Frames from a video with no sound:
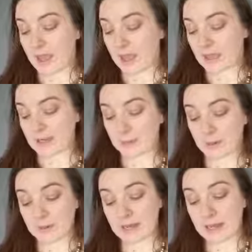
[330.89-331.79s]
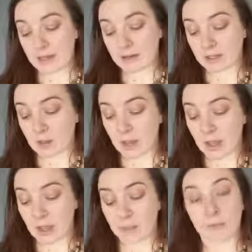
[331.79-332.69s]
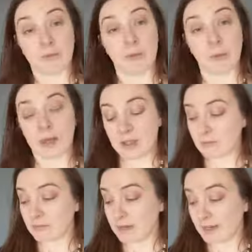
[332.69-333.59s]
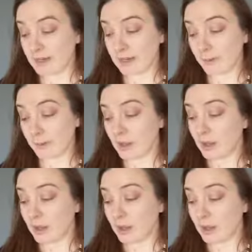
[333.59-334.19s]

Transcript: and it's about tailoring your home for the way you really live,